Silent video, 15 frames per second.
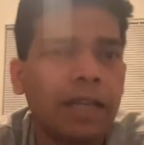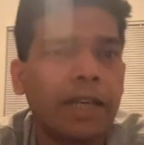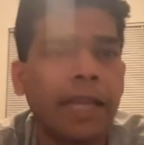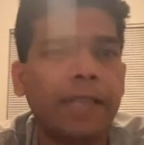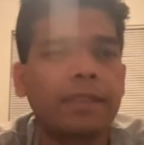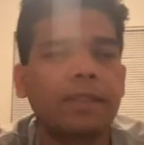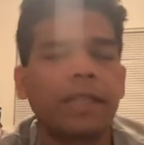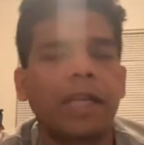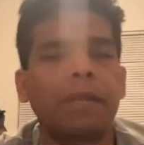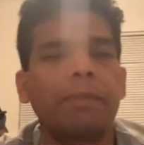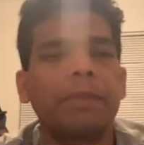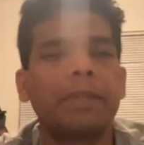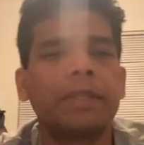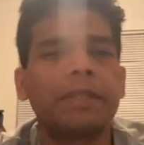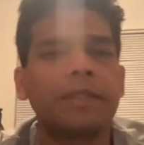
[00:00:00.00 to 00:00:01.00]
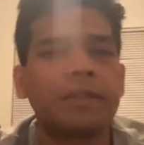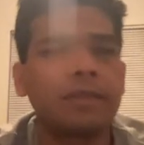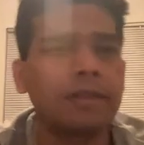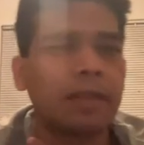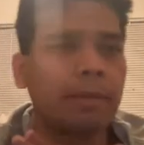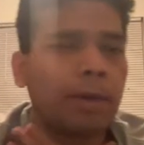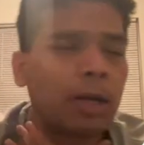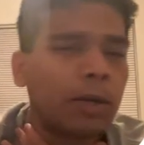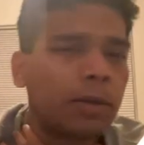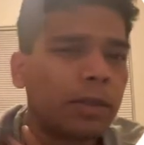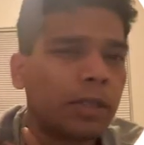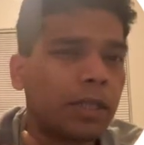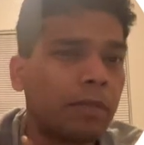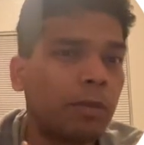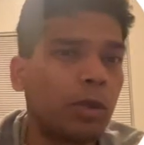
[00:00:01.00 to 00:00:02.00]
Next therapy is about
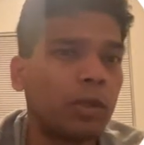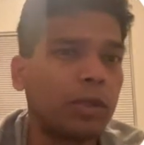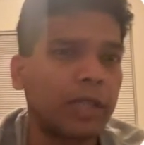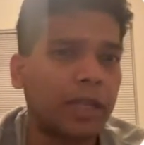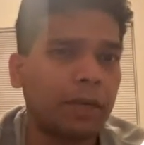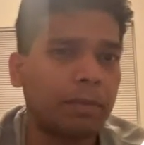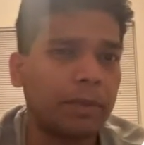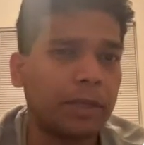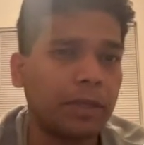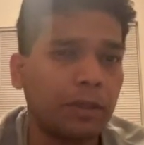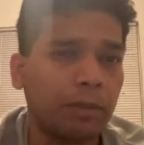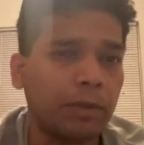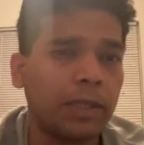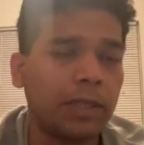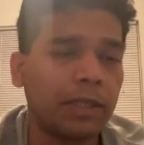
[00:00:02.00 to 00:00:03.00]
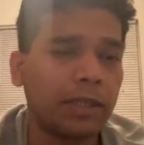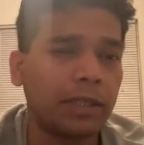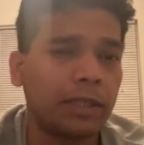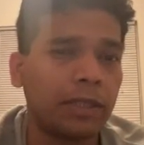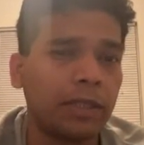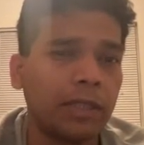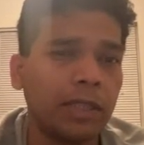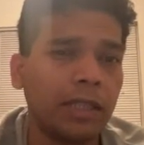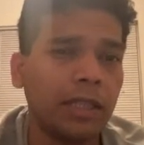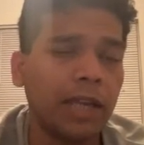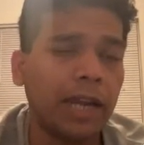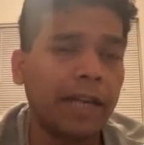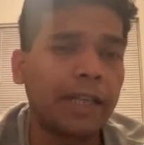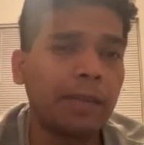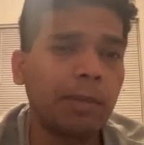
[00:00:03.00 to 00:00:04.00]
the immunotherapy, where the
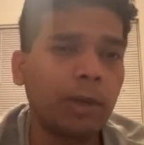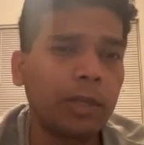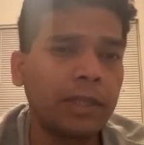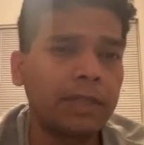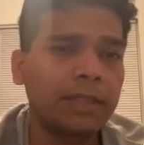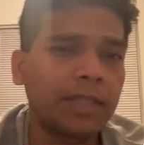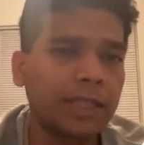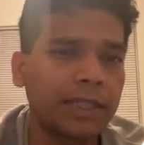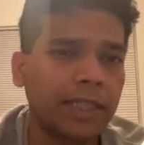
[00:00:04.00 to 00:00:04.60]
antibodies are